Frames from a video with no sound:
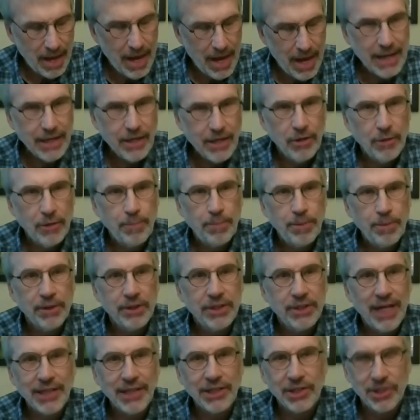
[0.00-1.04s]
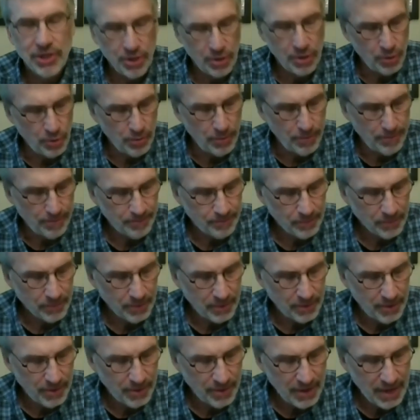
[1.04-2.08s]
I could possess you,
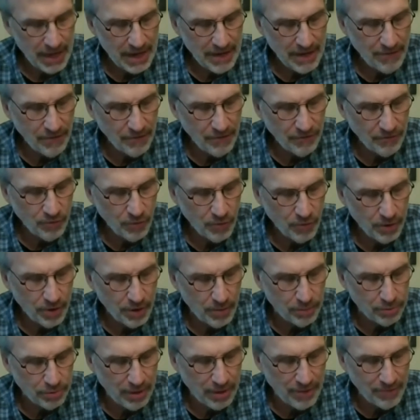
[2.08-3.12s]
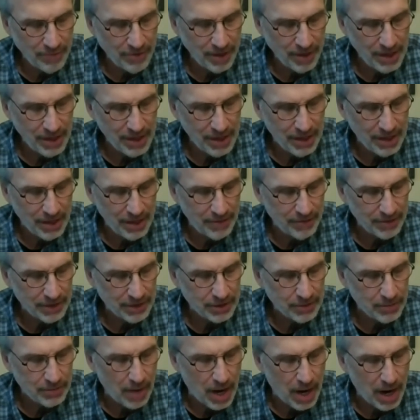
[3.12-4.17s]
even for the brevity of a
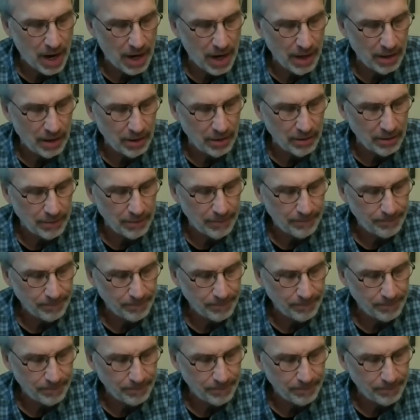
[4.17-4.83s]
smile,